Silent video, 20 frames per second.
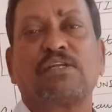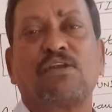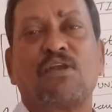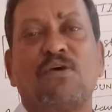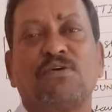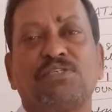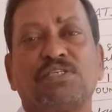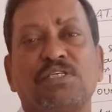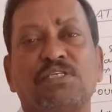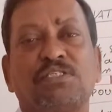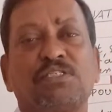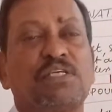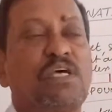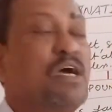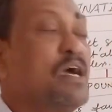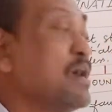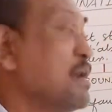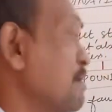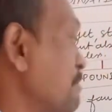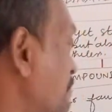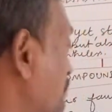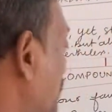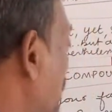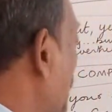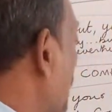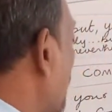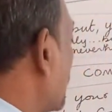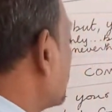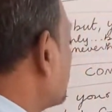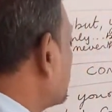clauses.
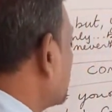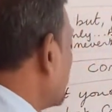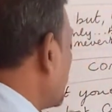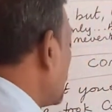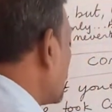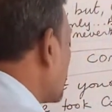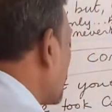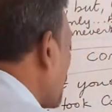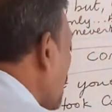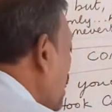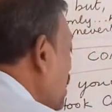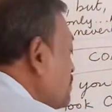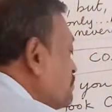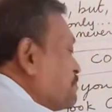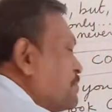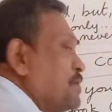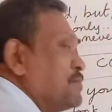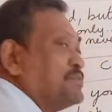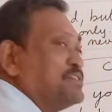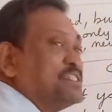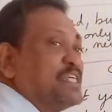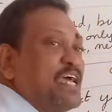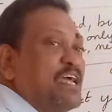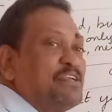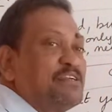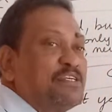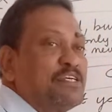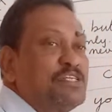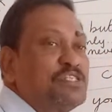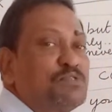But a compound
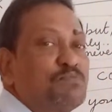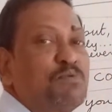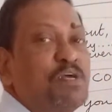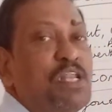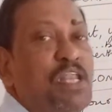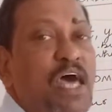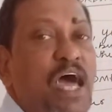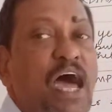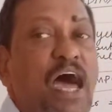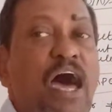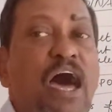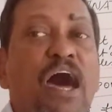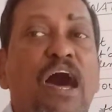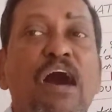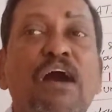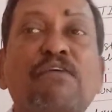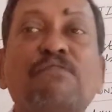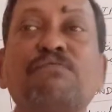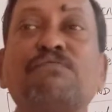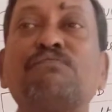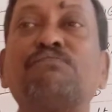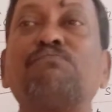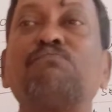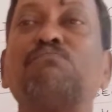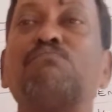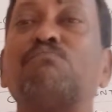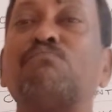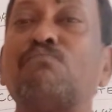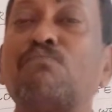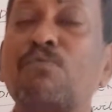sentence will have
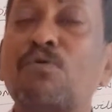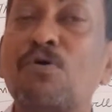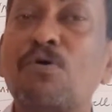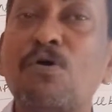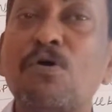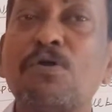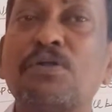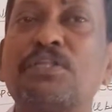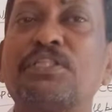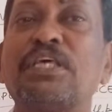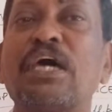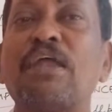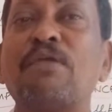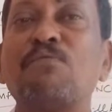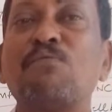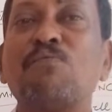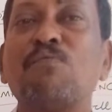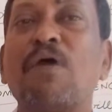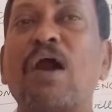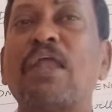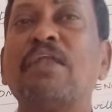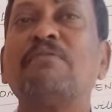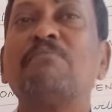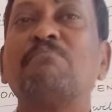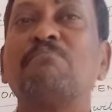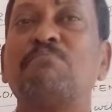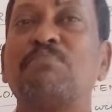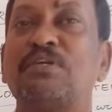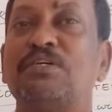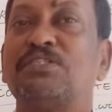more than one
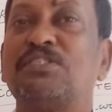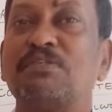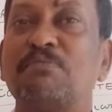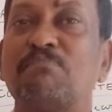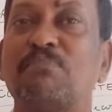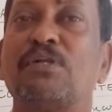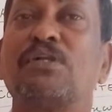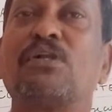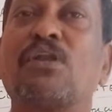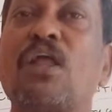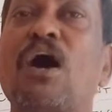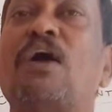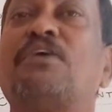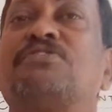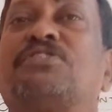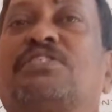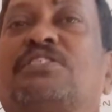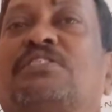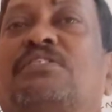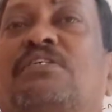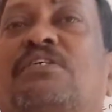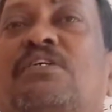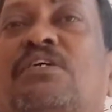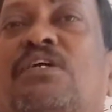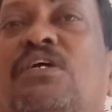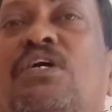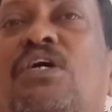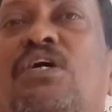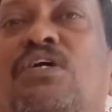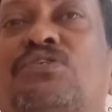principal clause.
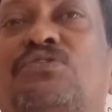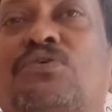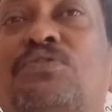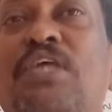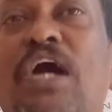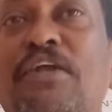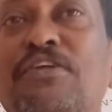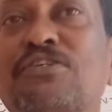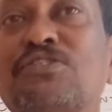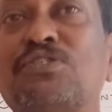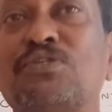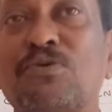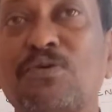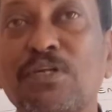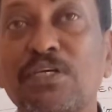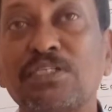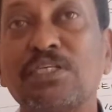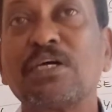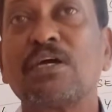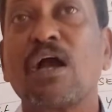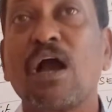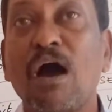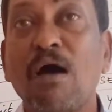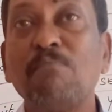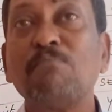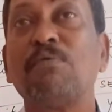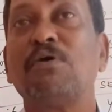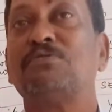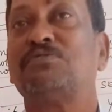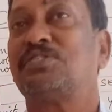So that is known as a
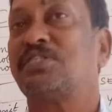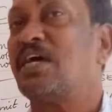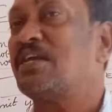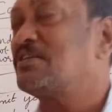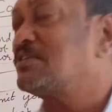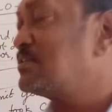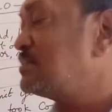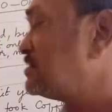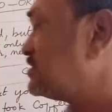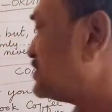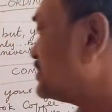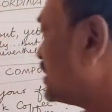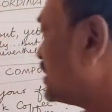compound sentence,